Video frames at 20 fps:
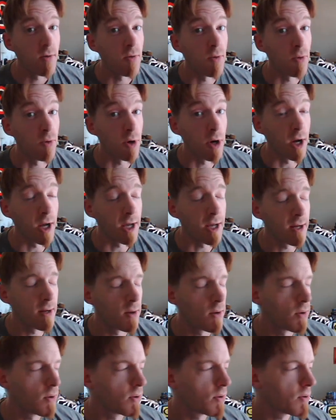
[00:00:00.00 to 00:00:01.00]
right.
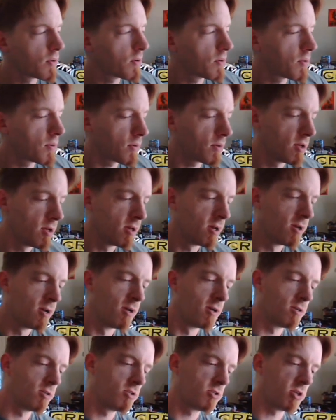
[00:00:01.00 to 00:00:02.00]

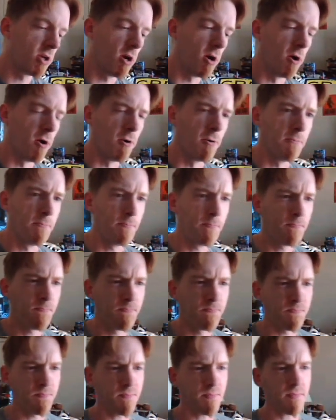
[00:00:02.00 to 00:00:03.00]
So,
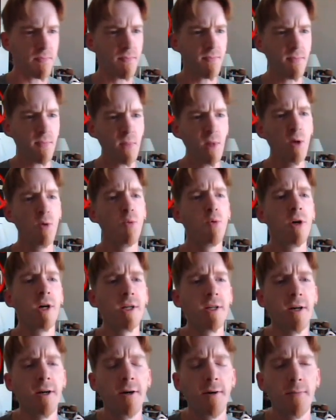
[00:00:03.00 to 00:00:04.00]

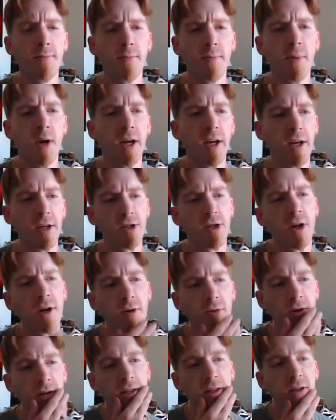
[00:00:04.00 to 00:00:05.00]
what, I
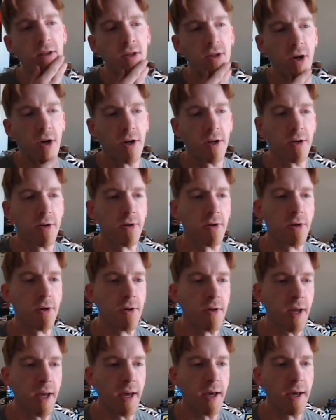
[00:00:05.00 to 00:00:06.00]
started reading this
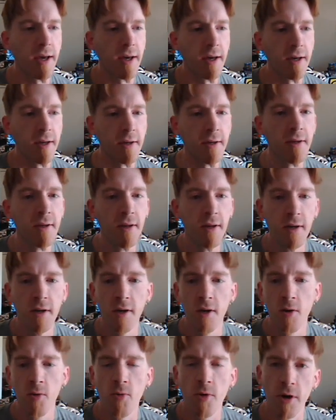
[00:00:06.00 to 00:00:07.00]
article, and
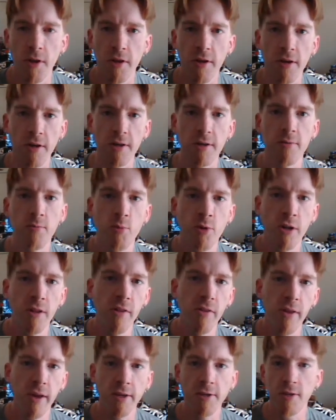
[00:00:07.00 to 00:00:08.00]
one of
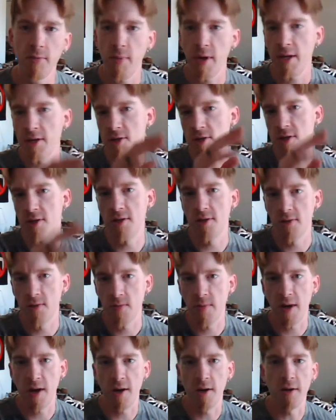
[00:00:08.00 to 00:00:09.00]
the things it mentions
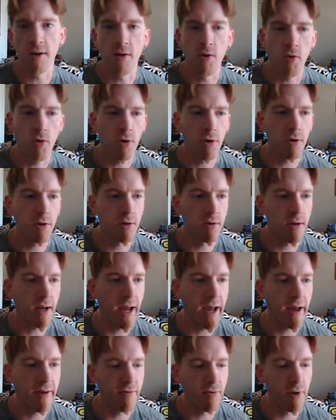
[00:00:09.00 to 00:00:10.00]
about a quarter
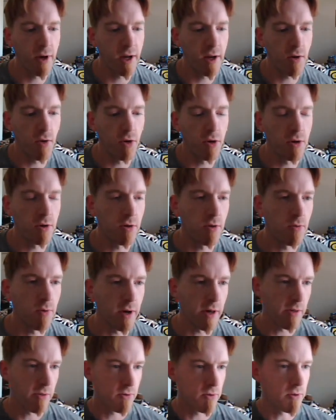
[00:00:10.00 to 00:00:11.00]
of the
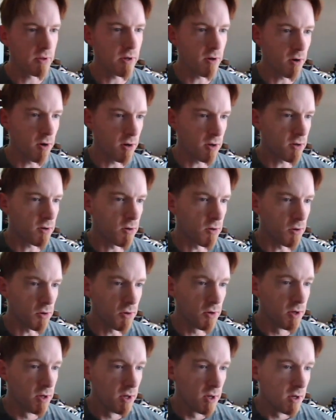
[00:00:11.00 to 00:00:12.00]
way through the
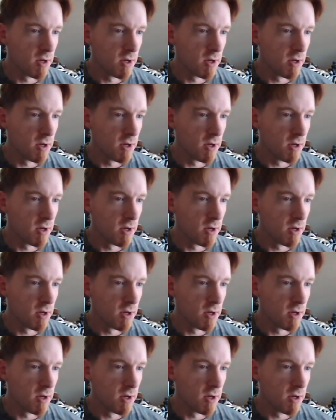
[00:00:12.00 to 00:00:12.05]
article